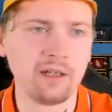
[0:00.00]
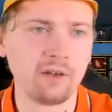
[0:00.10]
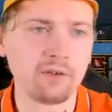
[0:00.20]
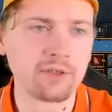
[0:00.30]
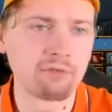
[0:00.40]
I
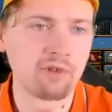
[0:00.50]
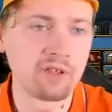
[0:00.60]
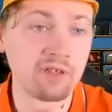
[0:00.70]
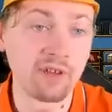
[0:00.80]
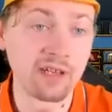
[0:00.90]
also
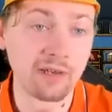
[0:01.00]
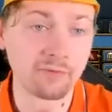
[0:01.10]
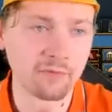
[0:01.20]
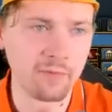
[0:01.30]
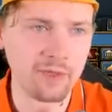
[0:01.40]
already ran
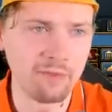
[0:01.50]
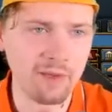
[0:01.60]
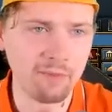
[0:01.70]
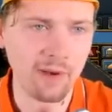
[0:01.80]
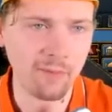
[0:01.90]
out of my
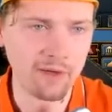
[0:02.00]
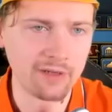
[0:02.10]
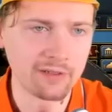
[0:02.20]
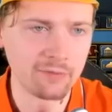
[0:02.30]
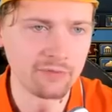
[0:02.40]

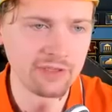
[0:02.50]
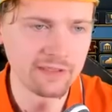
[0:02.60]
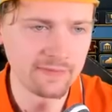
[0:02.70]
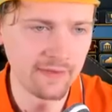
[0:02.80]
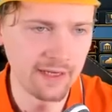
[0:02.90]
manpower, which
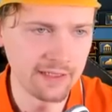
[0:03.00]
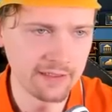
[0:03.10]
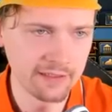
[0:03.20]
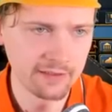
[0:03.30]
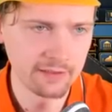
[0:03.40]
is
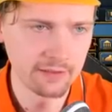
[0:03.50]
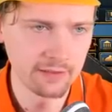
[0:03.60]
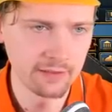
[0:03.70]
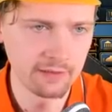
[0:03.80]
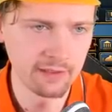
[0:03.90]
fine.
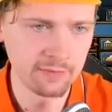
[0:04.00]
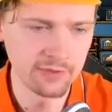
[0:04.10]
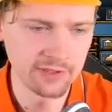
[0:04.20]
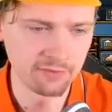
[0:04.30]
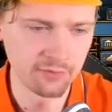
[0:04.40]
Let me
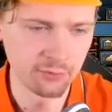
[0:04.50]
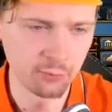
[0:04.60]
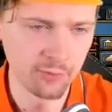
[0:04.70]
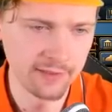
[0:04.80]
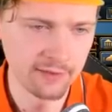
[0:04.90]
just recruit
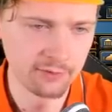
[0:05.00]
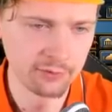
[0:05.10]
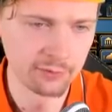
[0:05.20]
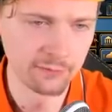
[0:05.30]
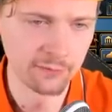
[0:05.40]
one,
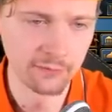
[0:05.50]
two,